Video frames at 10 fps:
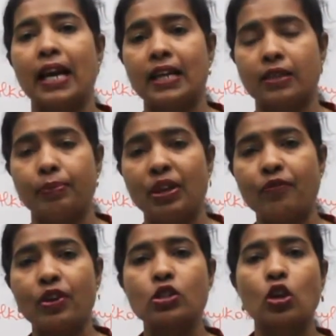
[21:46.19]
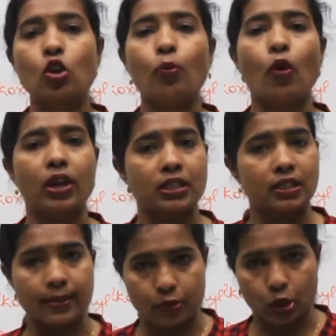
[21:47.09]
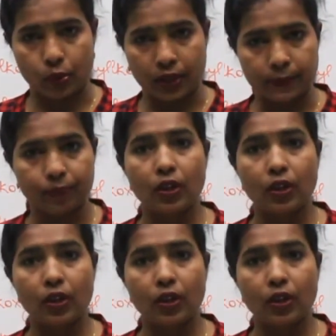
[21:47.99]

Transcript: as a main functional group or as a substituent.